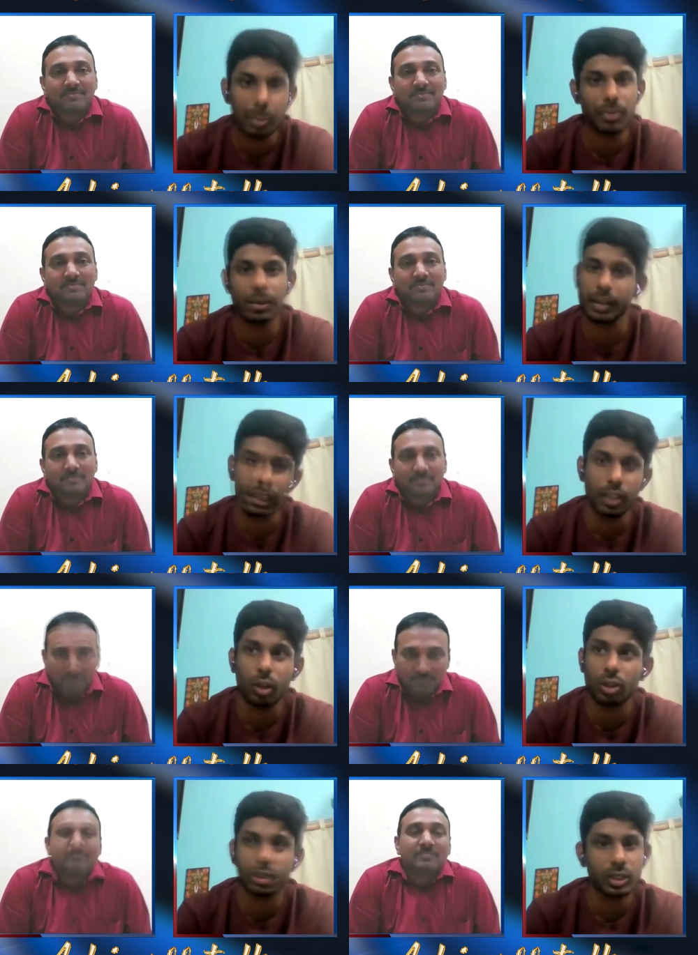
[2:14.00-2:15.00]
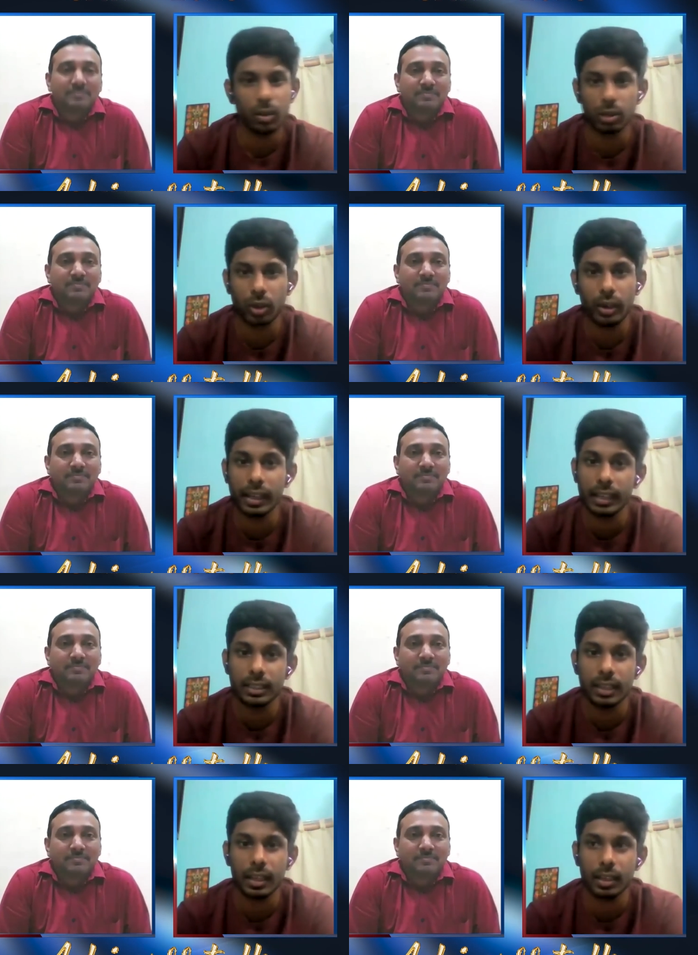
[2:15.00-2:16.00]
Speaker 1: asked my friend. He also joined
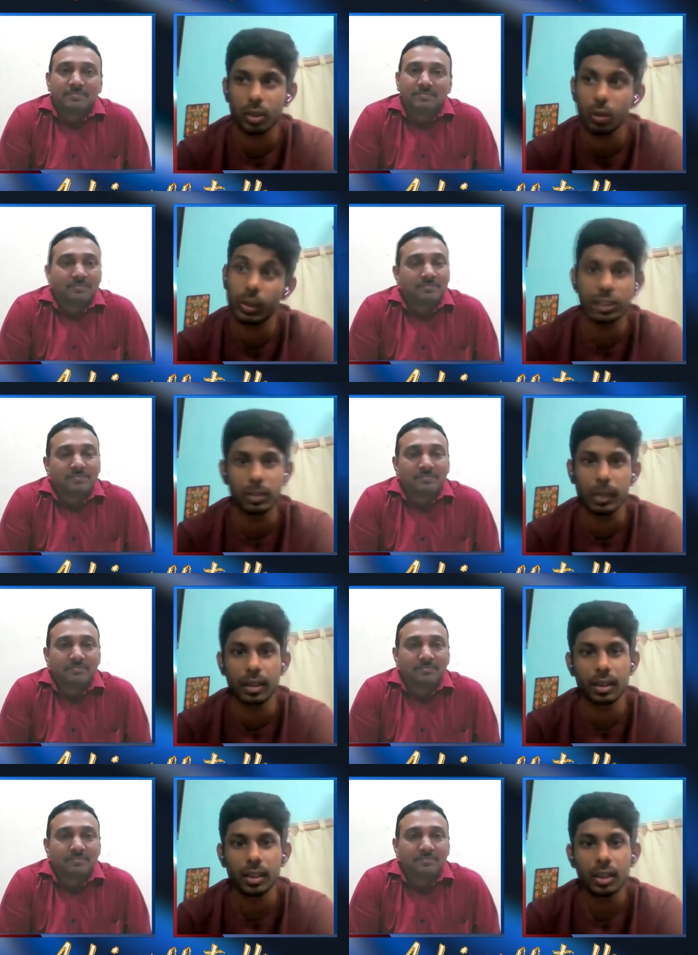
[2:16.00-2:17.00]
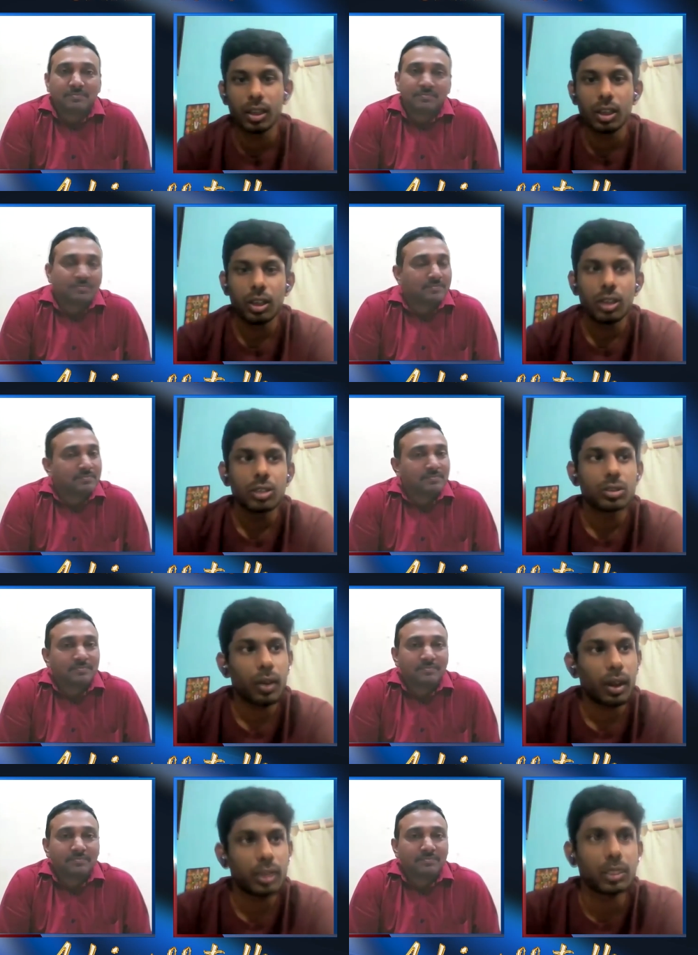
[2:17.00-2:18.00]
Ace 2 years back.
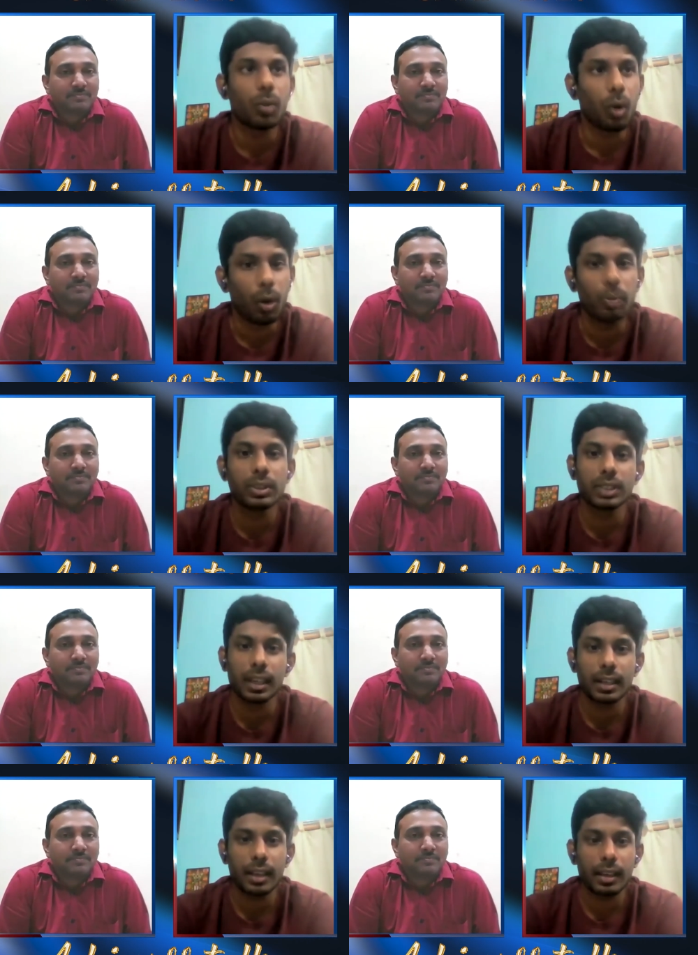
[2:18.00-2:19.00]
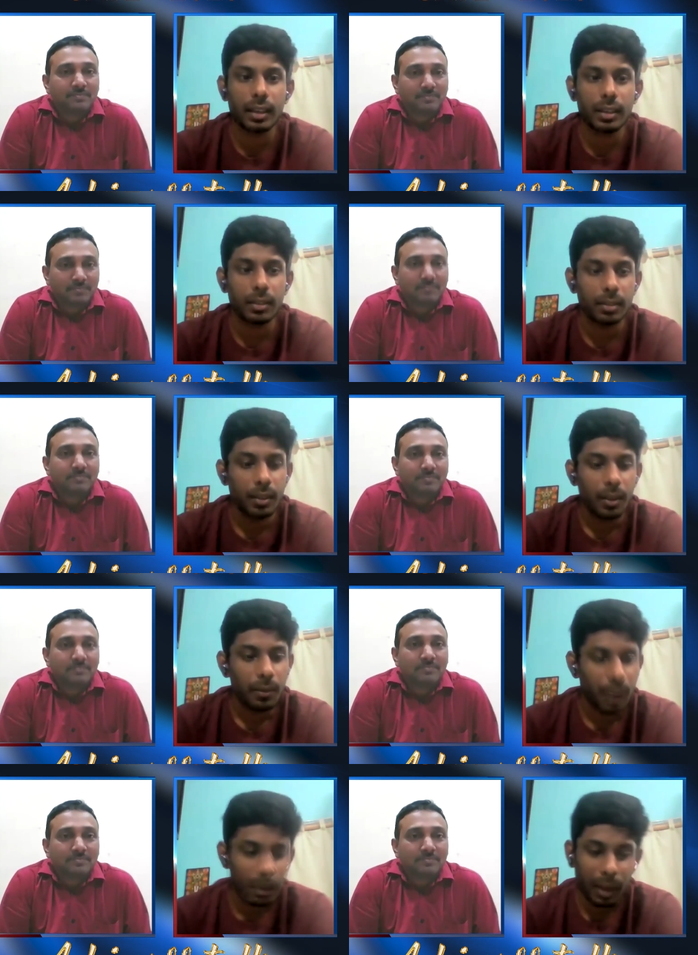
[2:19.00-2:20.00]
So I asked, oh, how is GATE?
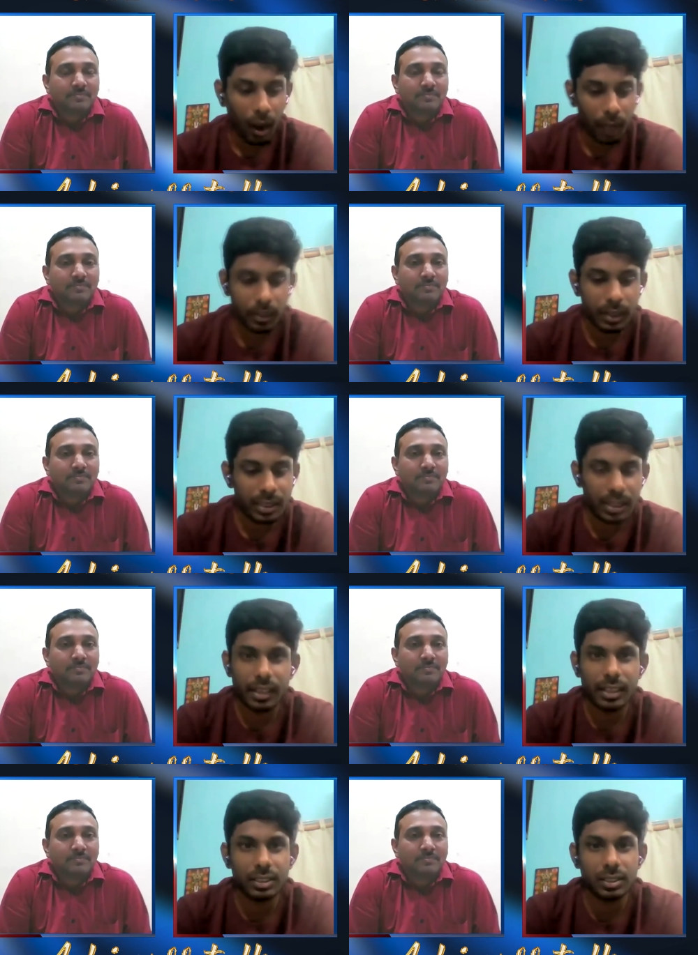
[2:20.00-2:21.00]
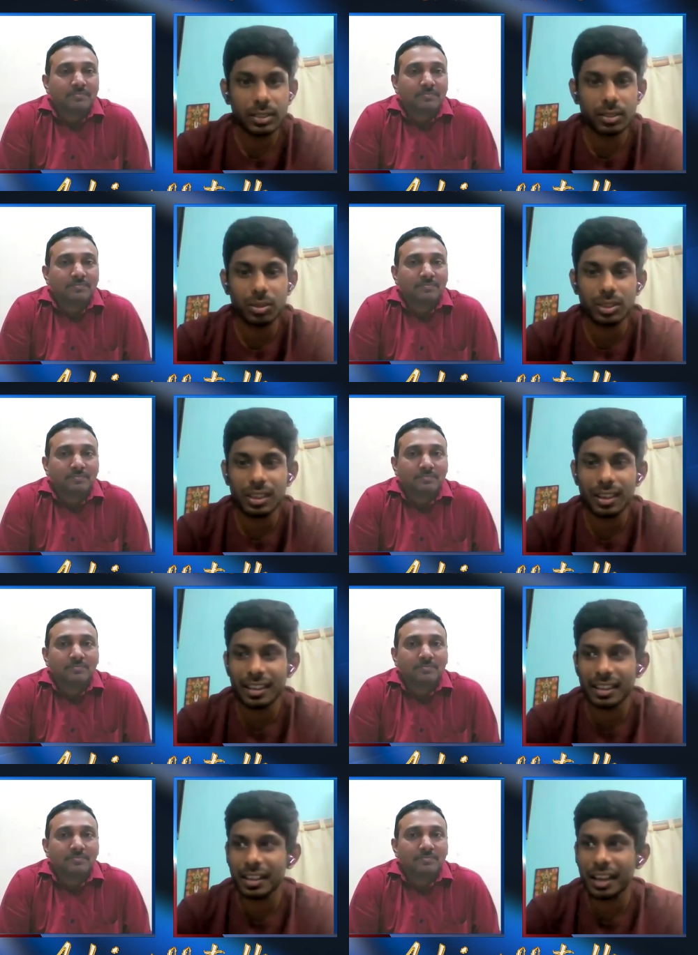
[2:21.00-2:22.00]
For me, after 3 years, no,
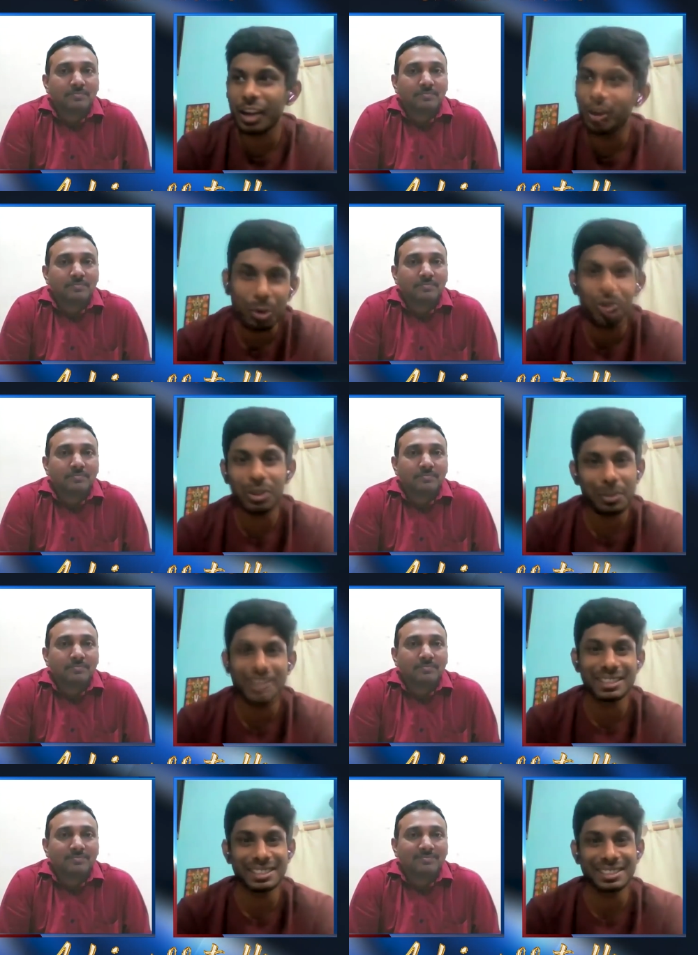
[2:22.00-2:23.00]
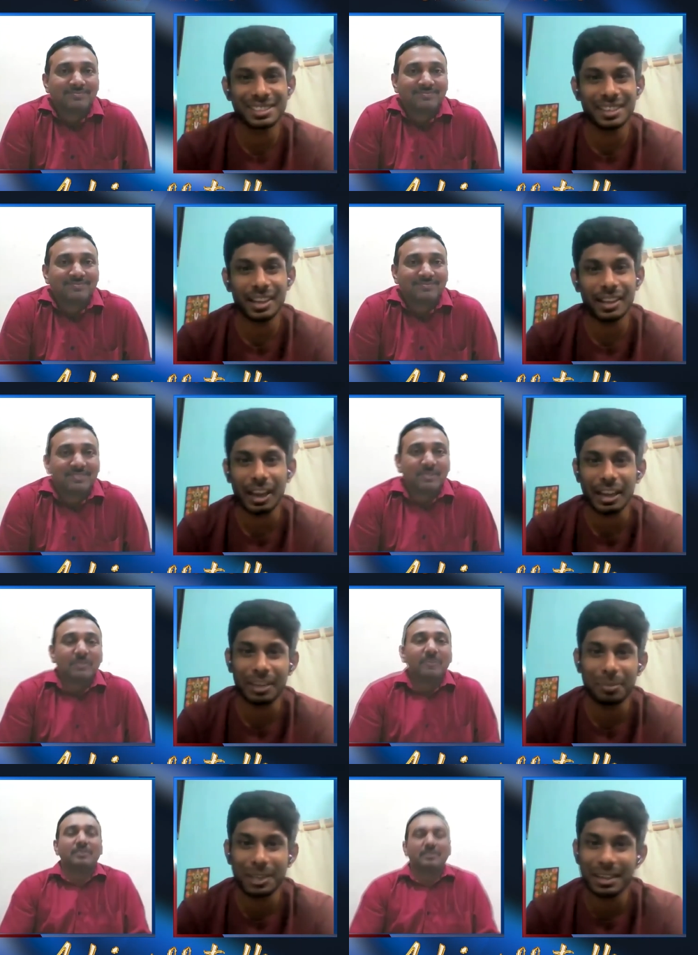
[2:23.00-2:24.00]
sir. I don't know the basics. I
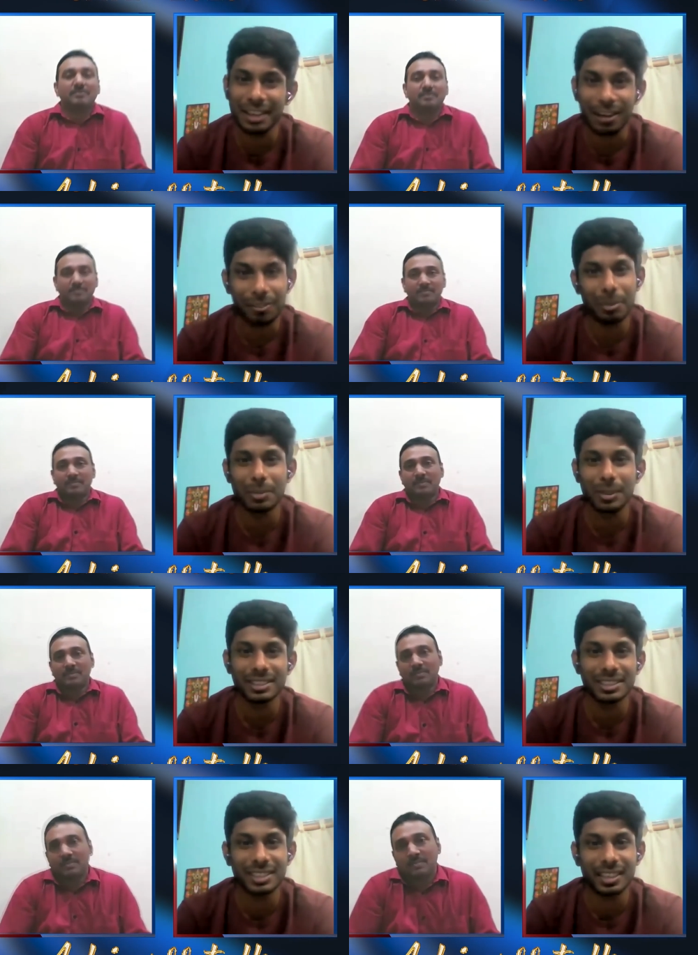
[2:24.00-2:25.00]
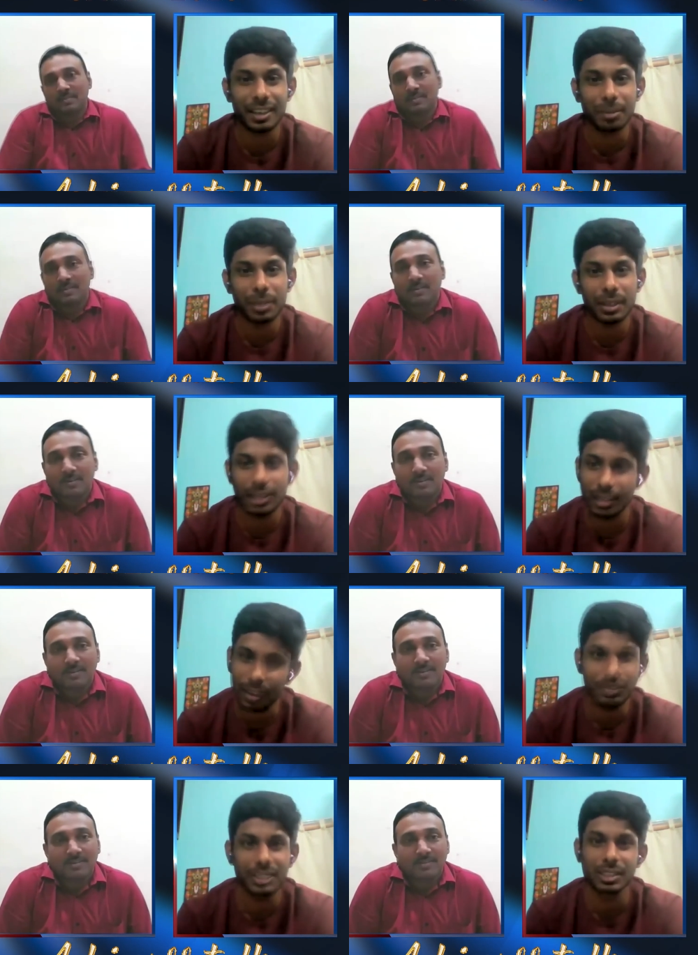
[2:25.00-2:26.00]
completely left my basics. I completely
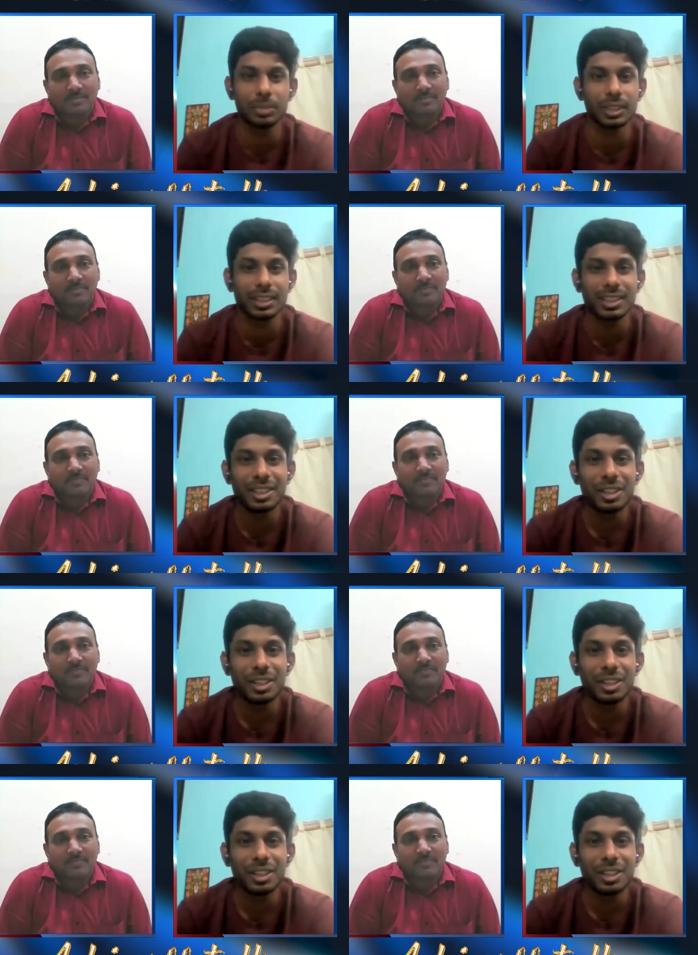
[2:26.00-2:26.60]
left the subject.